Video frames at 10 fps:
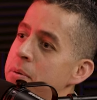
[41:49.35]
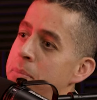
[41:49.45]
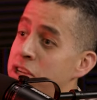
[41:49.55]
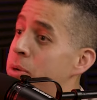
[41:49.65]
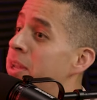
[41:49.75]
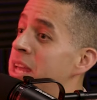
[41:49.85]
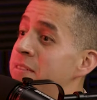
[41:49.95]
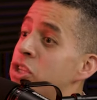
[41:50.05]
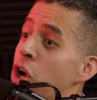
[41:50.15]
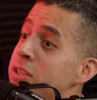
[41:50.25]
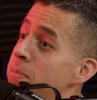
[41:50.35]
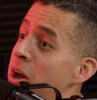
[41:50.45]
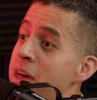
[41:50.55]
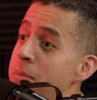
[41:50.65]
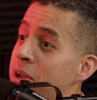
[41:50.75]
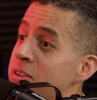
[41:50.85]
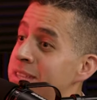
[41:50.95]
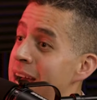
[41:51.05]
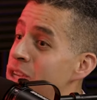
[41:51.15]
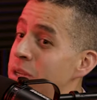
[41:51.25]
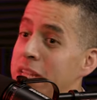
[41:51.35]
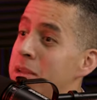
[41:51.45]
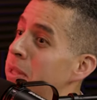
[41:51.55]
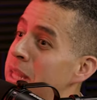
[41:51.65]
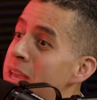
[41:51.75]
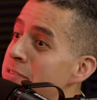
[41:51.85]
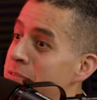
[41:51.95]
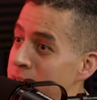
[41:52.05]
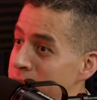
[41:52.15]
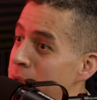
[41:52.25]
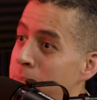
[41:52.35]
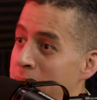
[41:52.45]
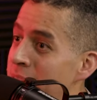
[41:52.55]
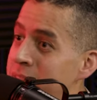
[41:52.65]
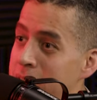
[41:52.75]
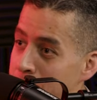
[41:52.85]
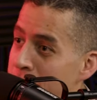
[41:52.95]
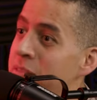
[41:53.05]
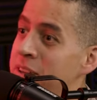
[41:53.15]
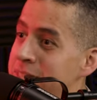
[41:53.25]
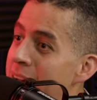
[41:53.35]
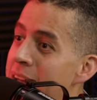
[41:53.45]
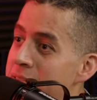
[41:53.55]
Patrick McDavid talks about that because he actually didn't believe for a period of his life.